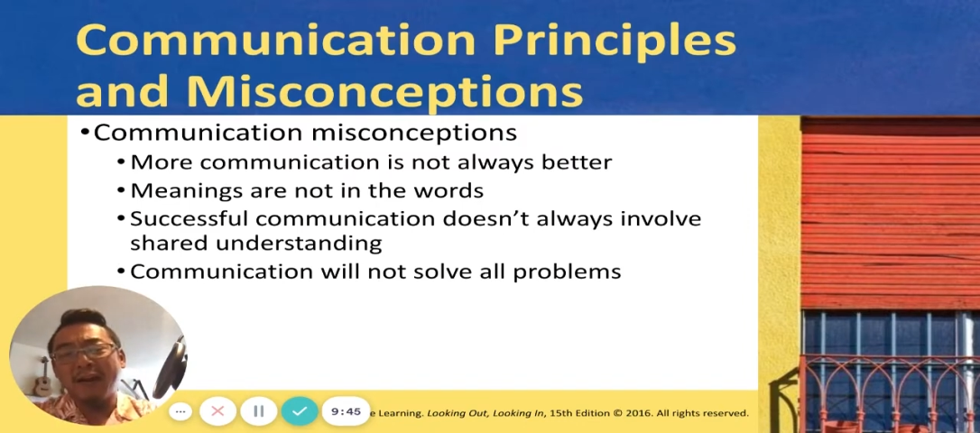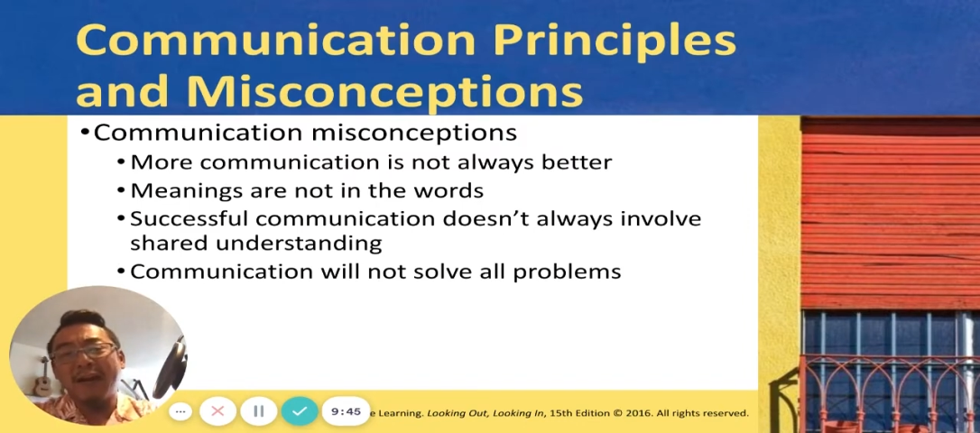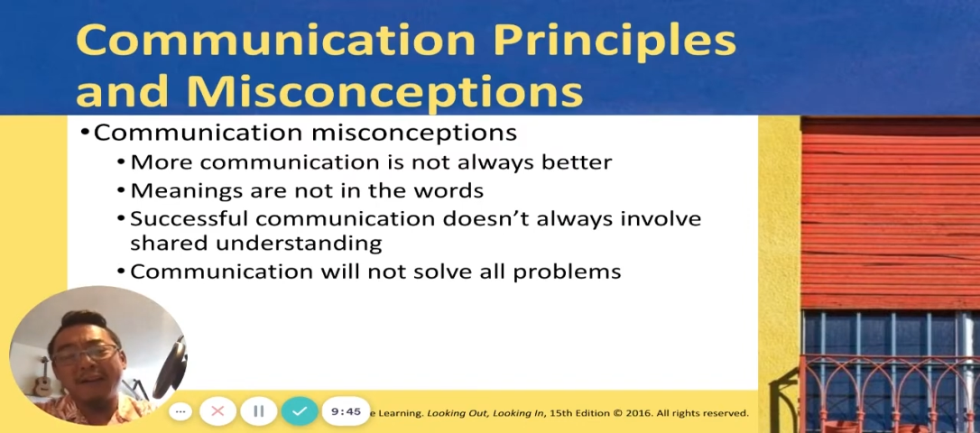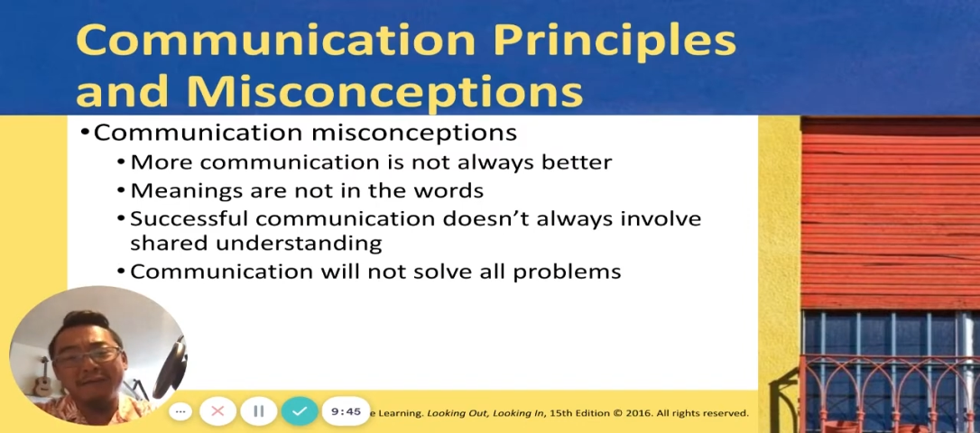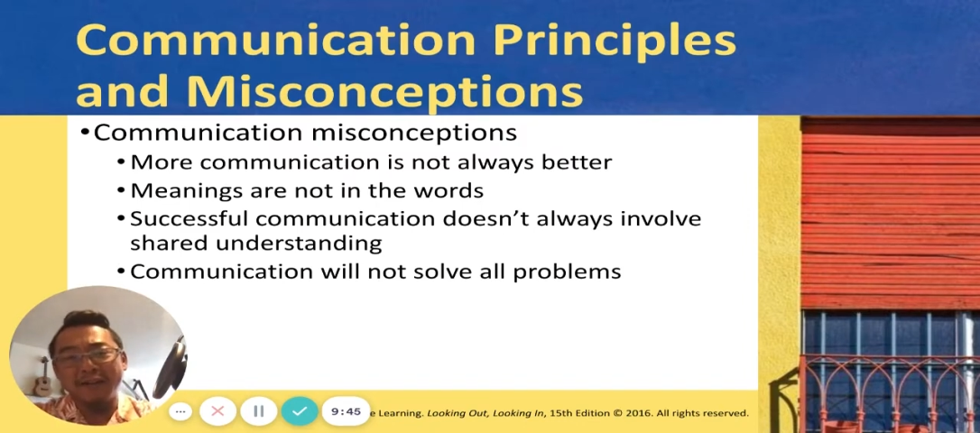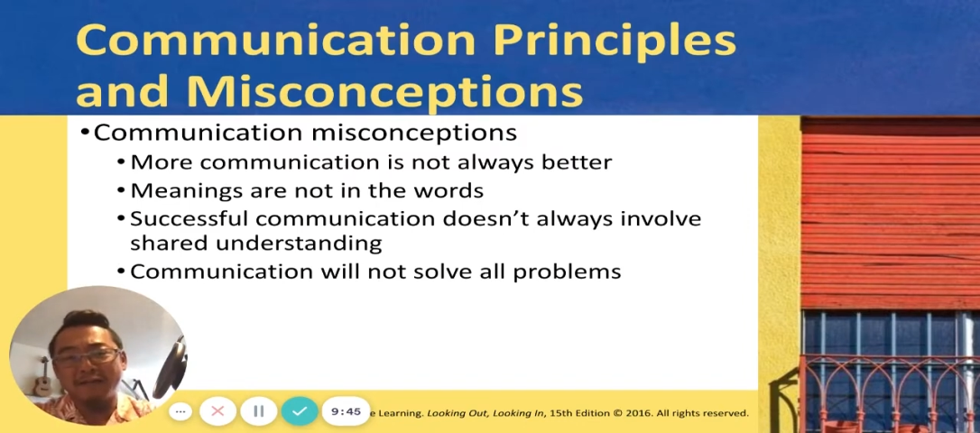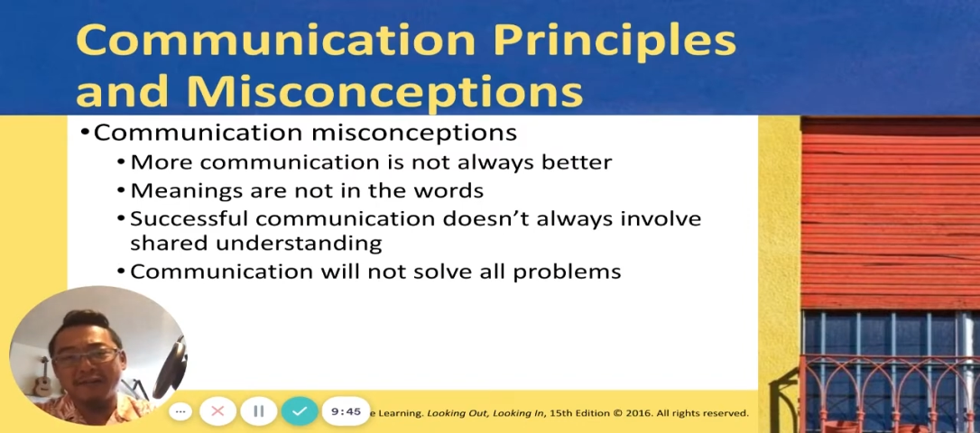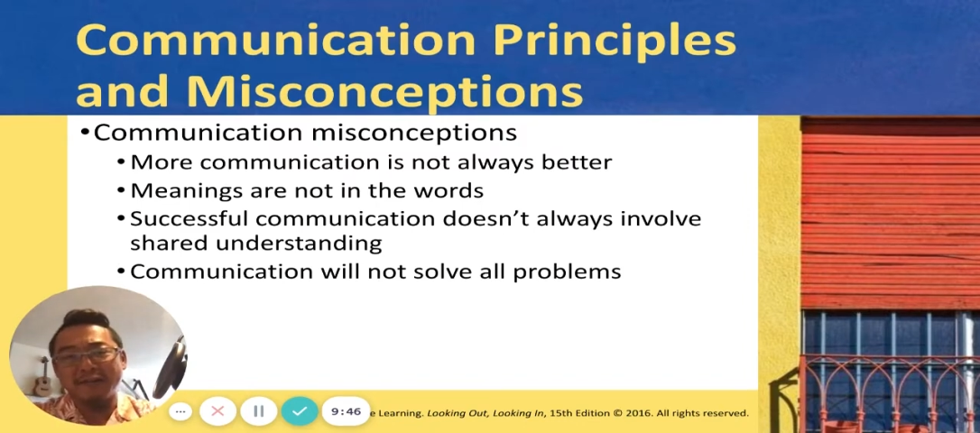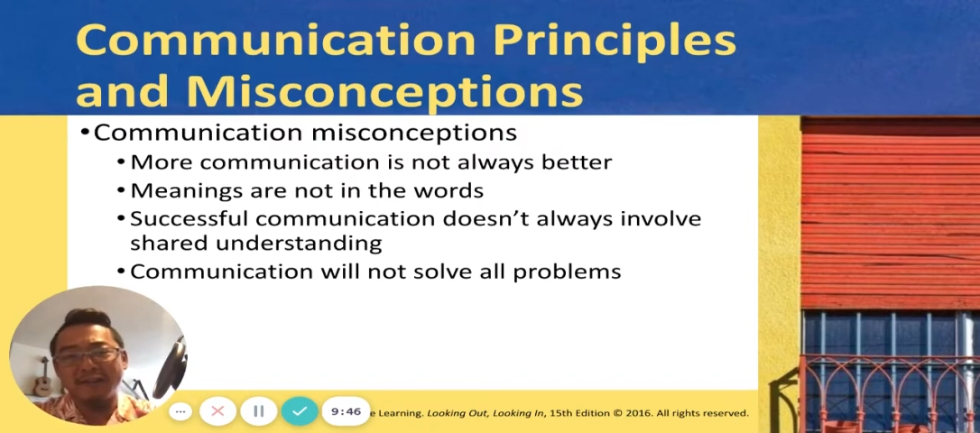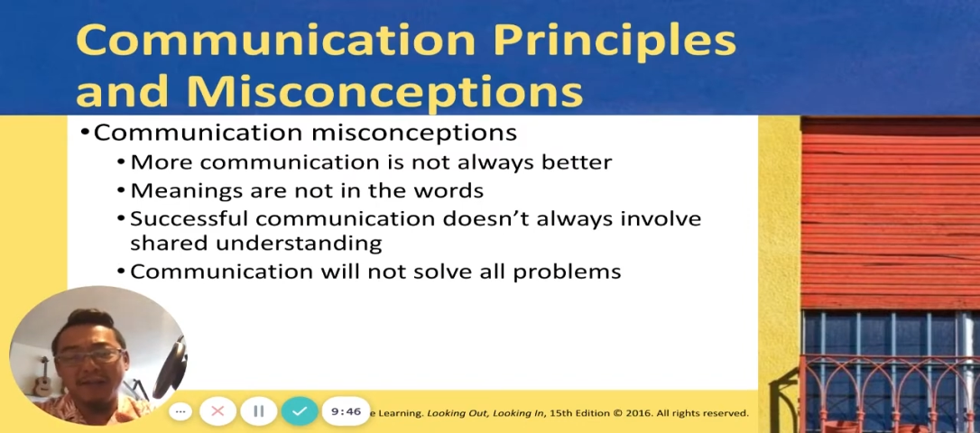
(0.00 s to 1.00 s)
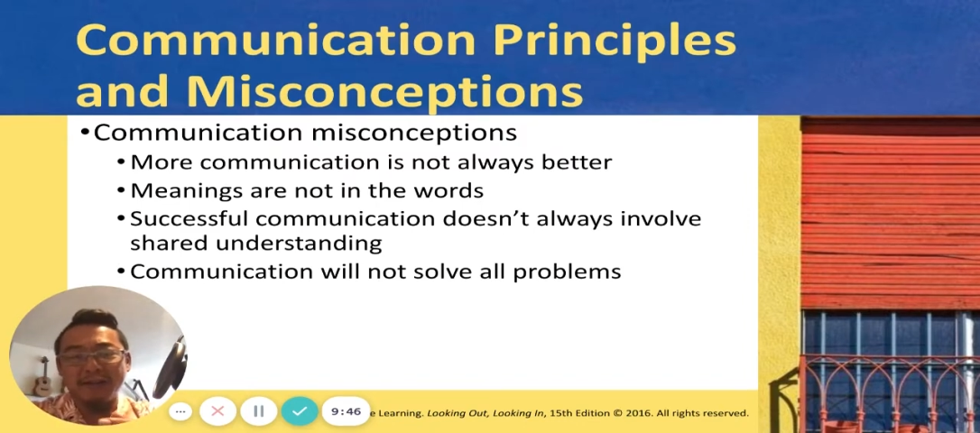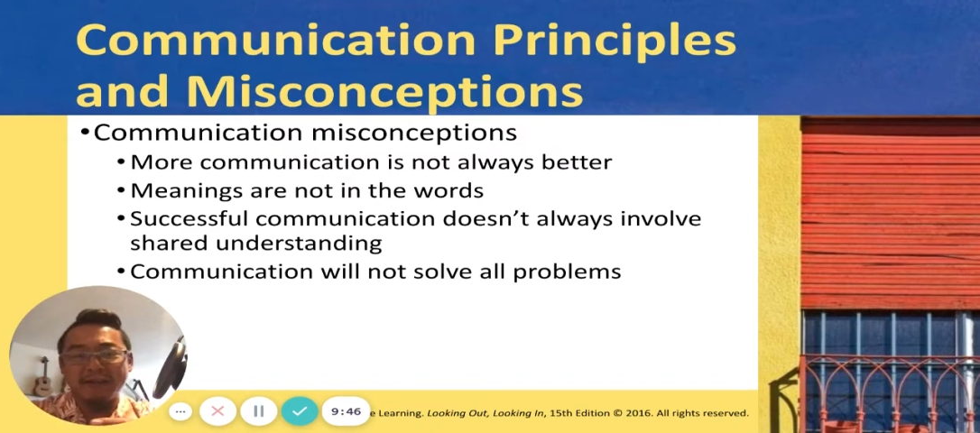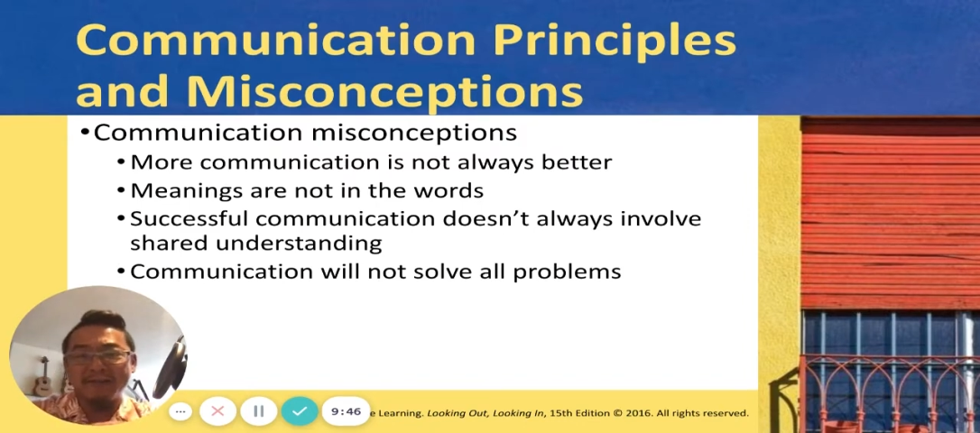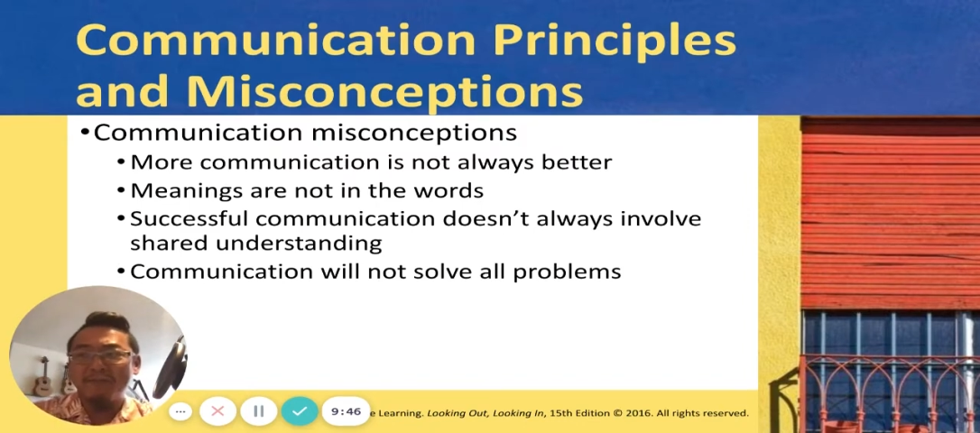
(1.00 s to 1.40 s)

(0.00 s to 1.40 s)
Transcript: and vice versa to make things.